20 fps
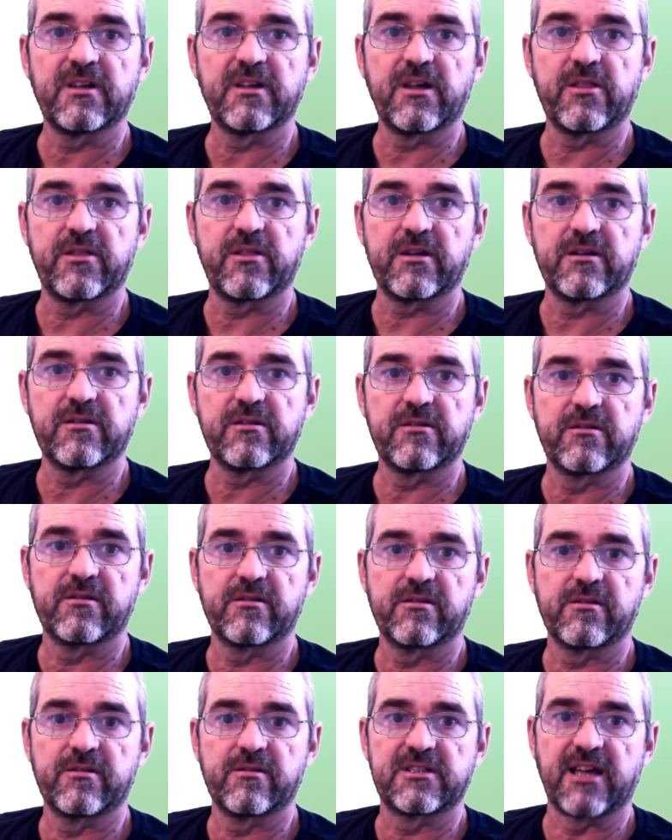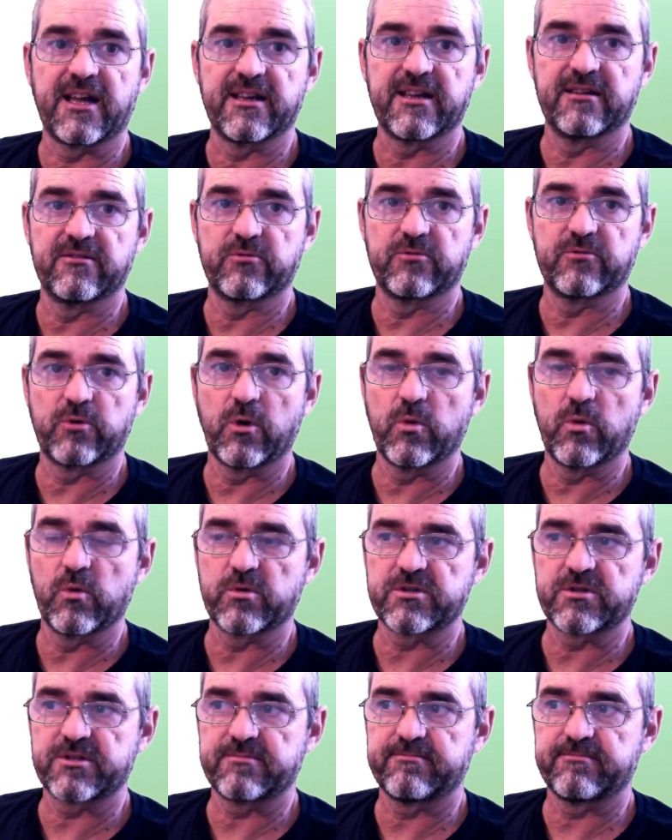and then Tiger
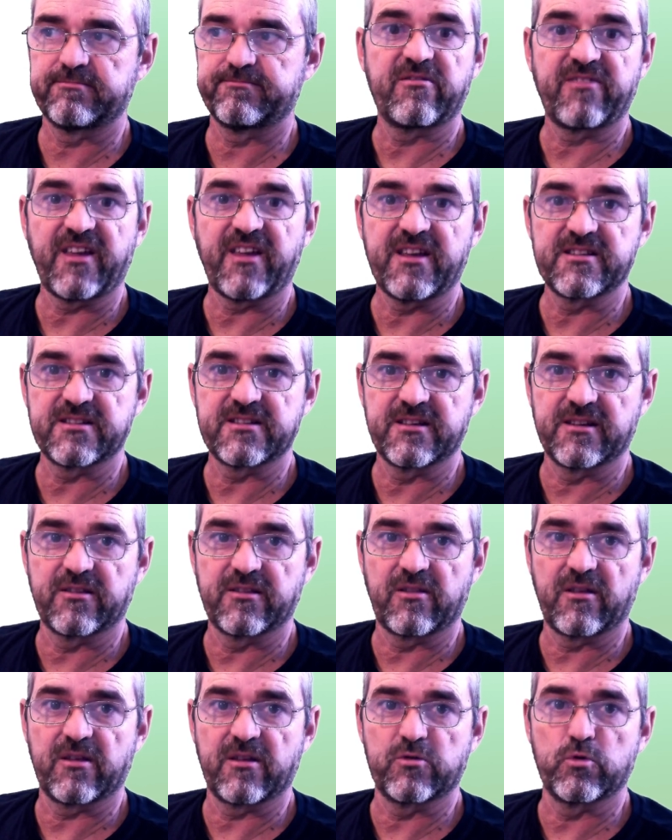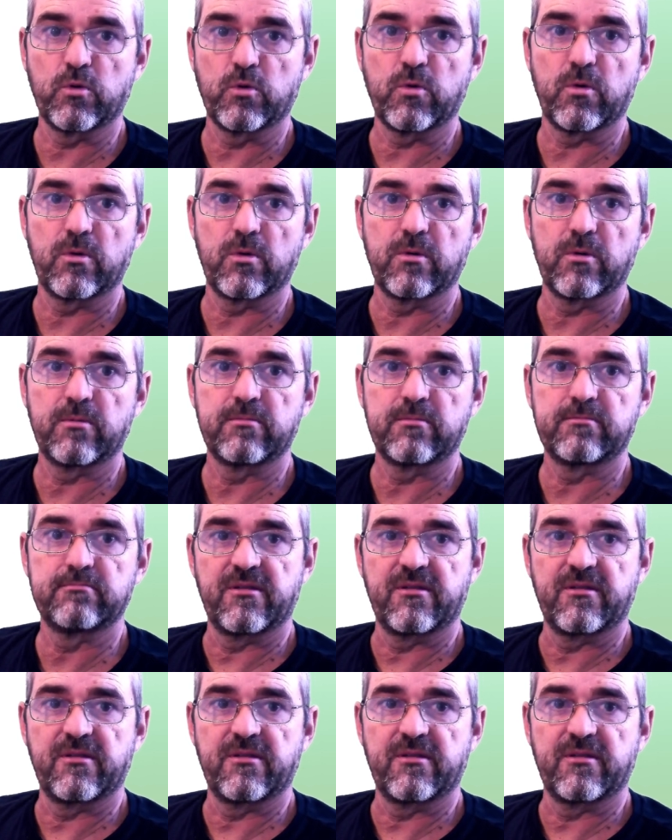roars facing the door